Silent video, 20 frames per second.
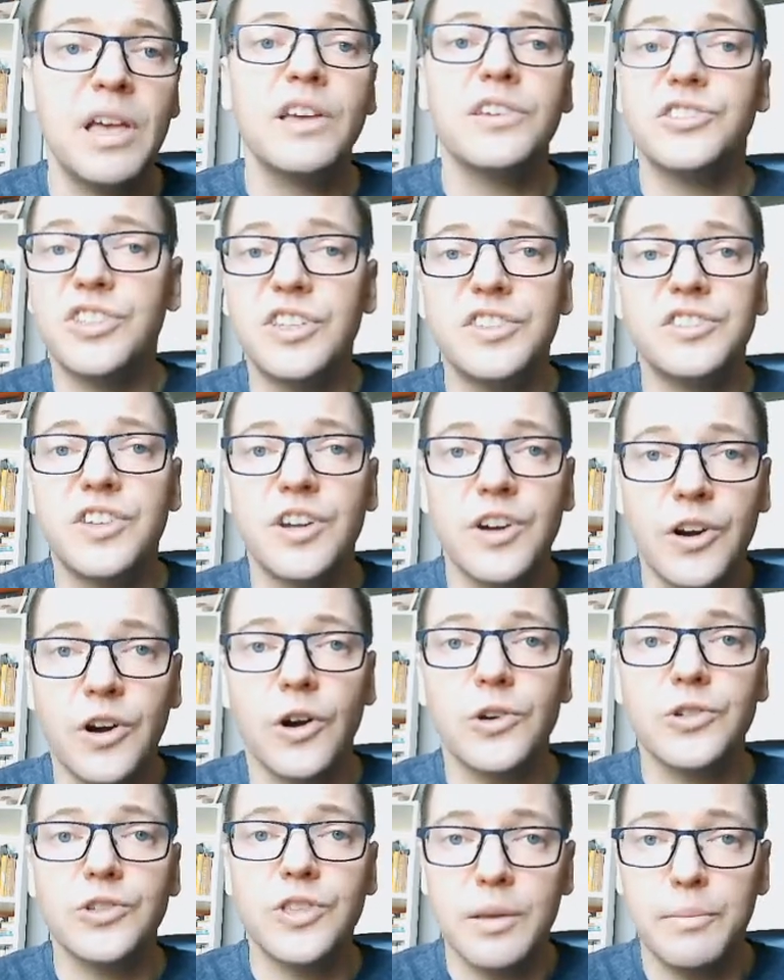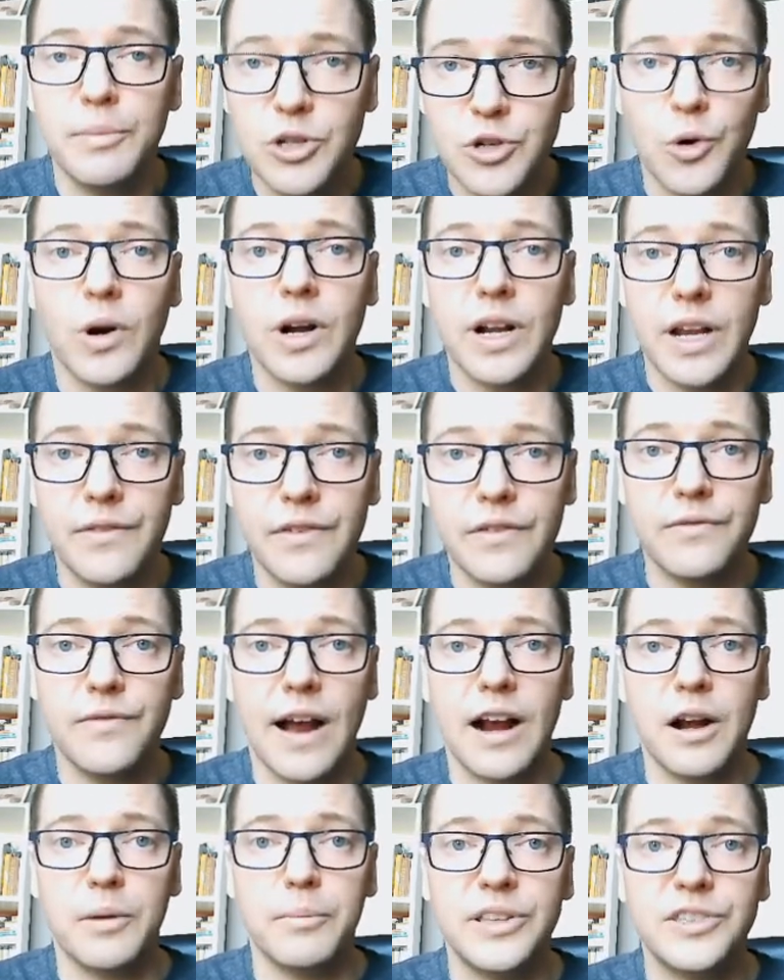since it occurs in the majority of
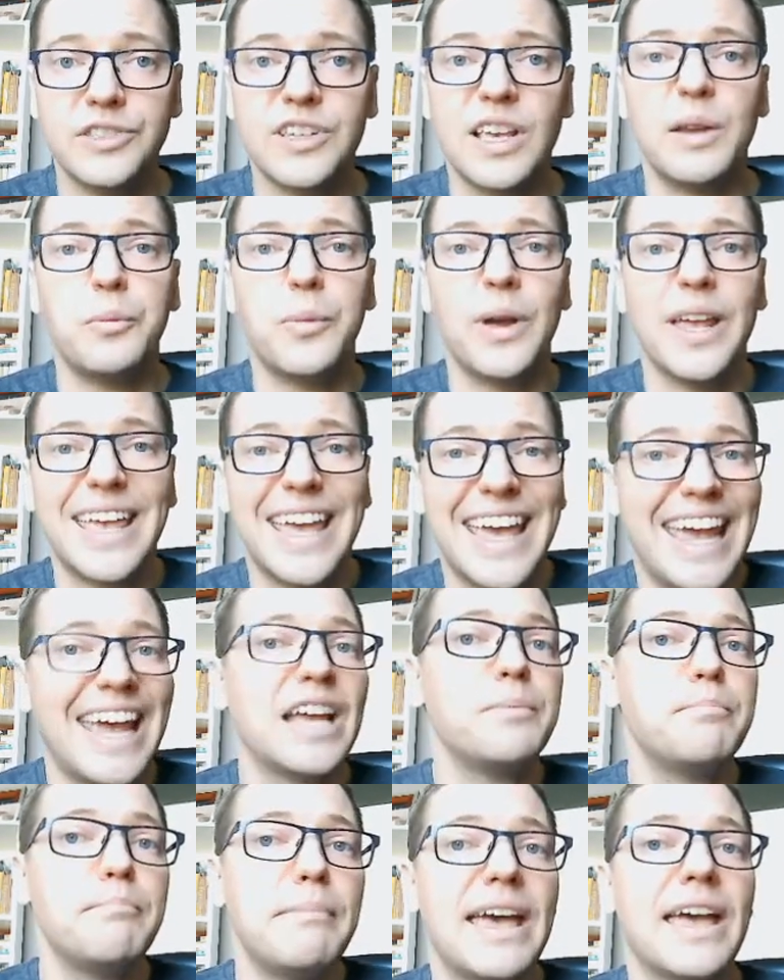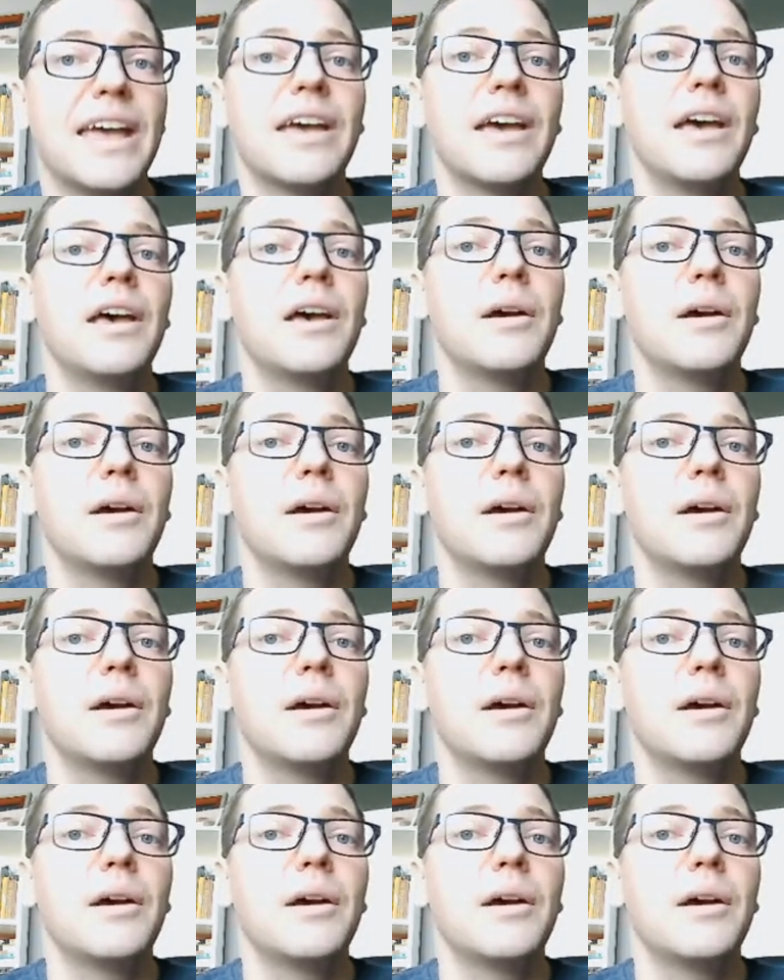environments and we can't make